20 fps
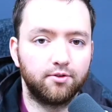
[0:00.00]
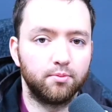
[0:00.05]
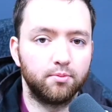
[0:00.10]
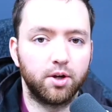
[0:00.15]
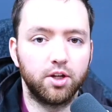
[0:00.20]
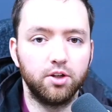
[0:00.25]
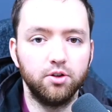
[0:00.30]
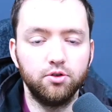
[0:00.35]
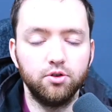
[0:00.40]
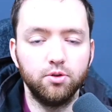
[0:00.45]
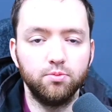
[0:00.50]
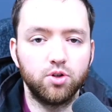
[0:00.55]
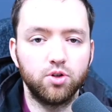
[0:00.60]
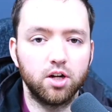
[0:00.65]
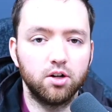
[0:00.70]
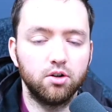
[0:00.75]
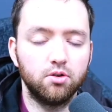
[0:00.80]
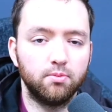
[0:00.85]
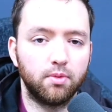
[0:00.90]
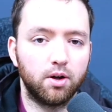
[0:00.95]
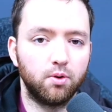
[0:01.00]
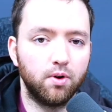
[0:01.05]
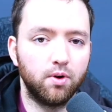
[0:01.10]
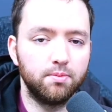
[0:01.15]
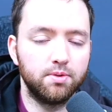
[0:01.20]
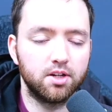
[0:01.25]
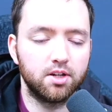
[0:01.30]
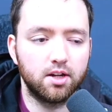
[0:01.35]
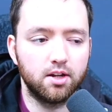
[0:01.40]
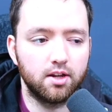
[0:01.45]
Now for my YouTube channel, my
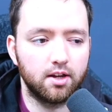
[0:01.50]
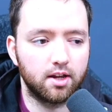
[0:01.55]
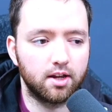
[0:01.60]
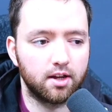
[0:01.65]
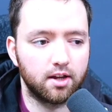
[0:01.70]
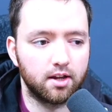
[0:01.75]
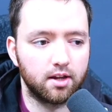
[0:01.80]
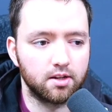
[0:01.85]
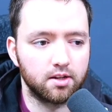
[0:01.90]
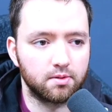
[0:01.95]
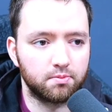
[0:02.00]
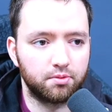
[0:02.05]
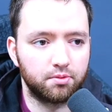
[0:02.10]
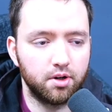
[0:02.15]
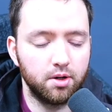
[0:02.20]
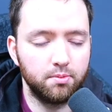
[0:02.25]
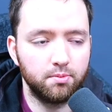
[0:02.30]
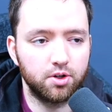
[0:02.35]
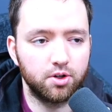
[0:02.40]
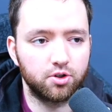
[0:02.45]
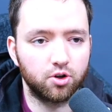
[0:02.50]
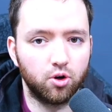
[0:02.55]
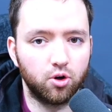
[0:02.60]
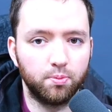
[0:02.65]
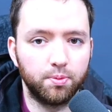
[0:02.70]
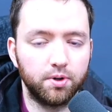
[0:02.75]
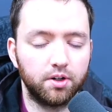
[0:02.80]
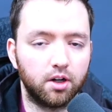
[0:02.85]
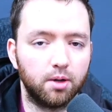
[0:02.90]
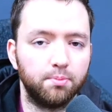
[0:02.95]
website has pretty much
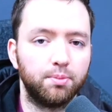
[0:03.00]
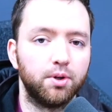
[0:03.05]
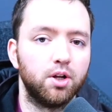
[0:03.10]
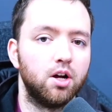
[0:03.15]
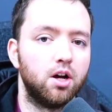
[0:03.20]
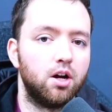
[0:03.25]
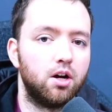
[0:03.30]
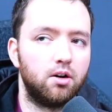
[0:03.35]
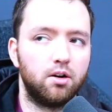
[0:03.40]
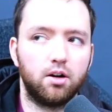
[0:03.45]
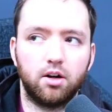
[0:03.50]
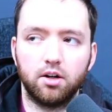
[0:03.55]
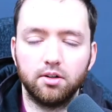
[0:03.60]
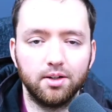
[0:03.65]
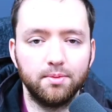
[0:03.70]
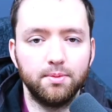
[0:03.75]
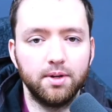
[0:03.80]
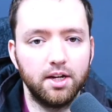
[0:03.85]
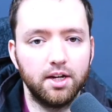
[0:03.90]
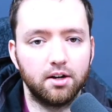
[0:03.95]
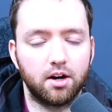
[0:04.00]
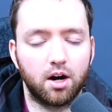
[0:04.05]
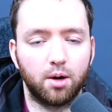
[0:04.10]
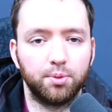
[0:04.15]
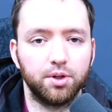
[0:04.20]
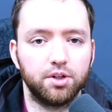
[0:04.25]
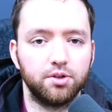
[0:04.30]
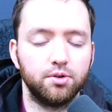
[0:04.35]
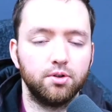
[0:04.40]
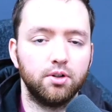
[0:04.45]
opened up unlimited
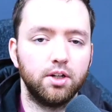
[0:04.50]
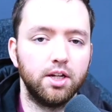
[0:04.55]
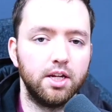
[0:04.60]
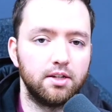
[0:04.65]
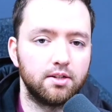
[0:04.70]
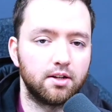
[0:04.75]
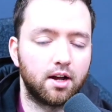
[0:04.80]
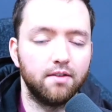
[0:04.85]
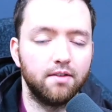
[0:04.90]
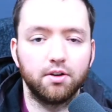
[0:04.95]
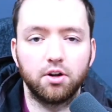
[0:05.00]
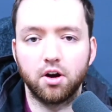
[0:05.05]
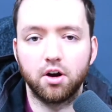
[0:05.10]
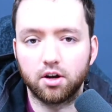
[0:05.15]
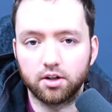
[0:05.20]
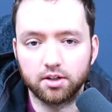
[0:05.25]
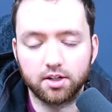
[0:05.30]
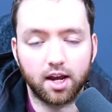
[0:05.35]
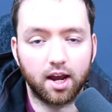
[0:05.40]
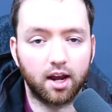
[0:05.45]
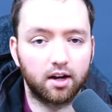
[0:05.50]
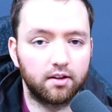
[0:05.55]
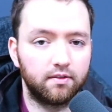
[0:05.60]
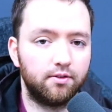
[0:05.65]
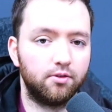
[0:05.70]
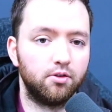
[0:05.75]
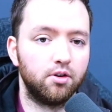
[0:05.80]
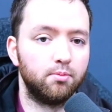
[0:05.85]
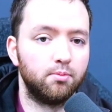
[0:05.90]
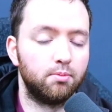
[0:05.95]
opportunities. I have a contact
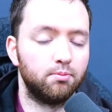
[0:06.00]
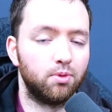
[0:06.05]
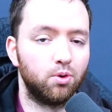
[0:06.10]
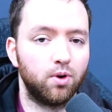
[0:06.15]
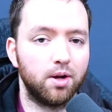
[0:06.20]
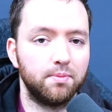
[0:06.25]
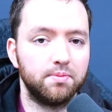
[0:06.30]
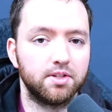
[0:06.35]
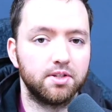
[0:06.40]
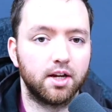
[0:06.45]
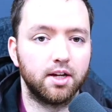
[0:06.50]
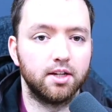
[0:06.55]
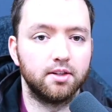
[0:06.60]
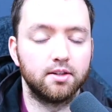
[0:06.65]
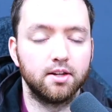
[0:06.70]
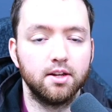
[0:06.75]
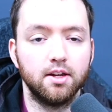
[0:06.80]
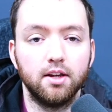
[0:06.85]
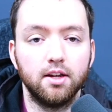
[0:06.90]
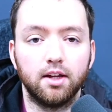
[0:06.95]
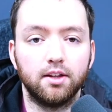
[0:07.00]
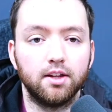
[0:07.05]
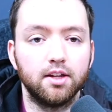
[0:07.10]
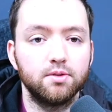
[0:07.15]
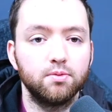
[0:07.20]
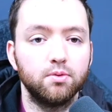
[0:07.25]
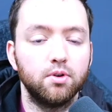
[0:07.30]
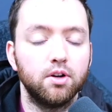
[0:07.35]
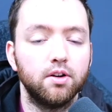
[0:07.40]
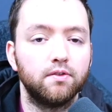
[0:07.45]
form on my websites, and
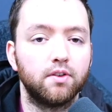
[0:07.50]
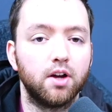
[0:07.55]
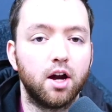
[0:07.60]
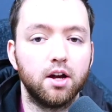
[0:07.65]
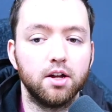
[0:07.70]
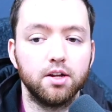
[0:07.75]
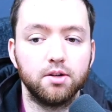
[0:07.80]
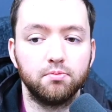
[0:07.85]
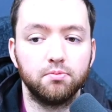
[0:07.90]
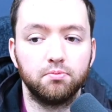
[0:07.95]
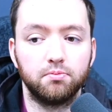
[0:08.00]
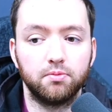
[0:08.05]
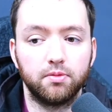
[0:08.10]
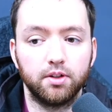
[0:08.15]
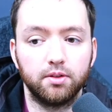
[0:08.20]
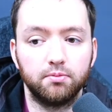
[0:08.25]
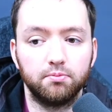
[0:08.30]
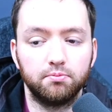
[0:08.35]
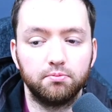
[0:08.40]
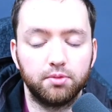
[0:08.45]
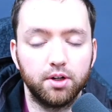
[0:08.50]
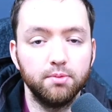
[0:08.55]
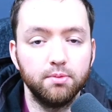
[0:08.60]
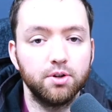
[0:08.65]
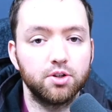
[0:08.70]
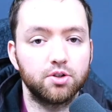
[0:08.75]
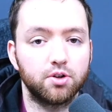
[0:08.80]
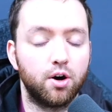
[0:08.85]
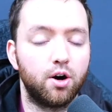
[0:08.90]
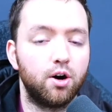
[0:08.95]
that's where I've gotten pretty
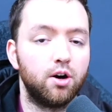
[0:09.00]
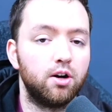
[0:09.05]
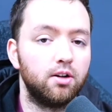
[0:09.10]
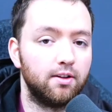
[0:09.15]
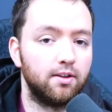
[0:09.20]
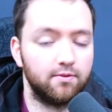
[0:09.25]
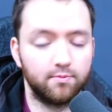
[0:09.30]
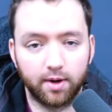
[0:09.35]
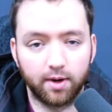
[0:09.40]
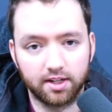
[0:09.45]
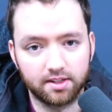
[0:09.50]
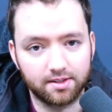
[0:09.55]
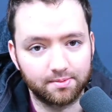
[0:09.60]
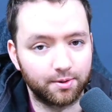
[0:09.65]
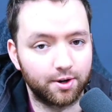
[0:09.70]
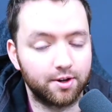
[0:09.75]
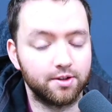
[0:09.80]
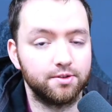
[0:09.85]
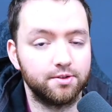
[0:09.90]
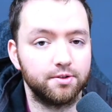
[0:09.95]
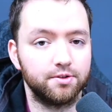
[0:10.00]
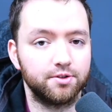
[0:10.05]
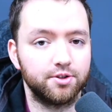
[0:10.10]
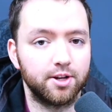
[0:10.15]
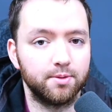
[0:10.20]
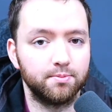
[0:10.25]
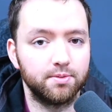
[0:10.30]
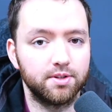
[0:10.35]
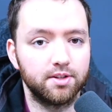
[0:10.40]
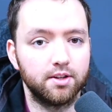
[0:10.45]
much all of my
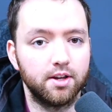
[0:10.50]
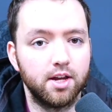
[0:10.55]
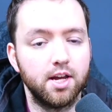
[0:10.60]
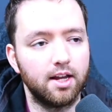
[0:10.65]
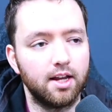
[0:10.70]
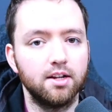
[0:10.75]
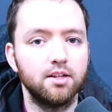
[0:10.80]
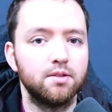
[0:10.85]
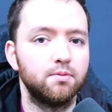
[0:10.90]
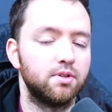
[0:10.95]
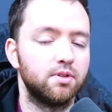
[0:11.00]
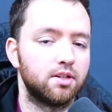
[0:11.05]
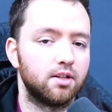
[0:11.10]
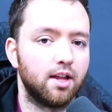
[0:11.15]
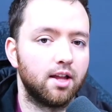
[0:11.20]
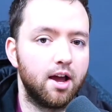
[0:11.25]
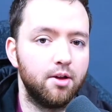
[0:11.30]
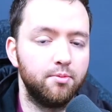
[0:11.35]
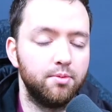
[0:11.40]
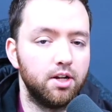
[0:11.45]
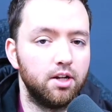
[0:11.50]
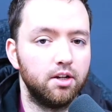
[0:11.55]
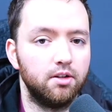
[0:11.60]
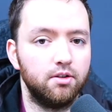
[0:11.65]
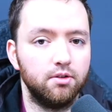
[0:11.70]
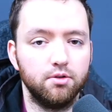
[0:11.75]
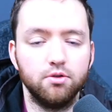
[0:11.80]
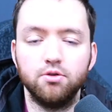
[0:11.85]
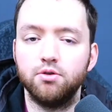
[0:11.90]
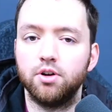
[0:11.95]
sponsorships. And that is what's allowed me to
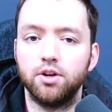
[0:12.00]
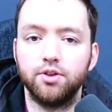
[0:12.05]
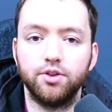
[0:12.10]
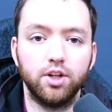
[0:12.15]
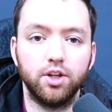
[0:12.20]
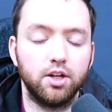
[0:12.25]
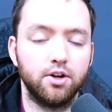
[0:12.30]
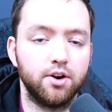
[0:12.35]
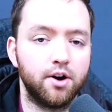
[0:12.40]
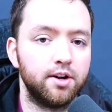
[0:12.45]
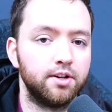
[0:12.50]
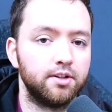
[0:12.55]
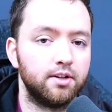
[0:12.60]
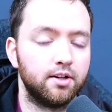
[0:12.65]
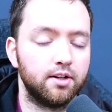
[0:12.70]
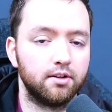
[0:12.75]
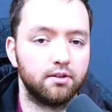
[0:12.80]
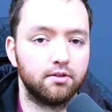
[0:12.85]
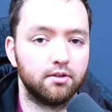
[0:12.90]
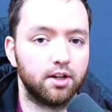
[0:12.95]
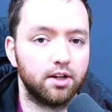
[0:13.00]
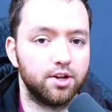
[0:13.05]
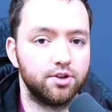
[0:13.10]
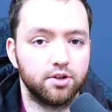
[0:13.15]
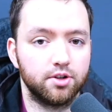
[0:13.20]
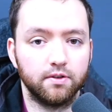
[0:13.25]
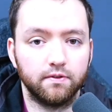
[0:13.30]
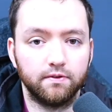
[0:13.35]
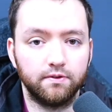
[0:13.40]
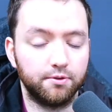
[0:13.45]
do the content
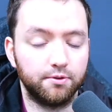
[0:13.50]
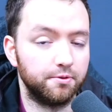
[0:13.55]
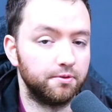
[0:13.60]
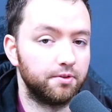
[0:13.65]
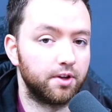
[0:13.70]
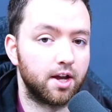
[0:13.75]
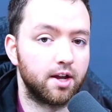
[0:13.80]
creation full